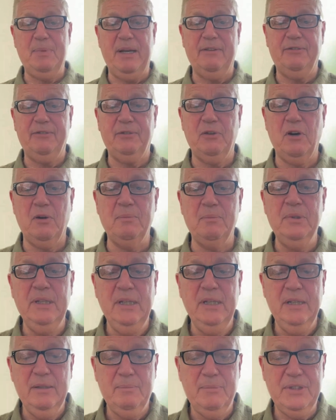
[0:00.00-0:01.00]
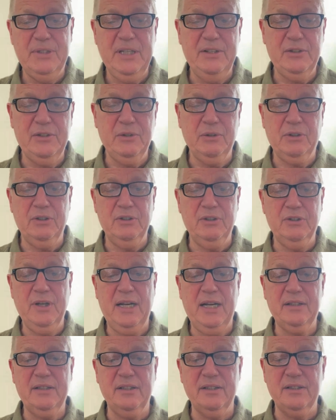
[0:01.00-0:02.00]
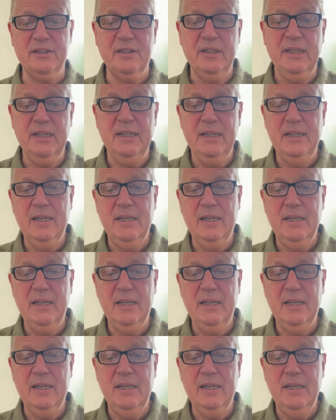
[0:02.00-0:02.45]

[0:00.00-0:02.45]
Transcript: back from potential contractors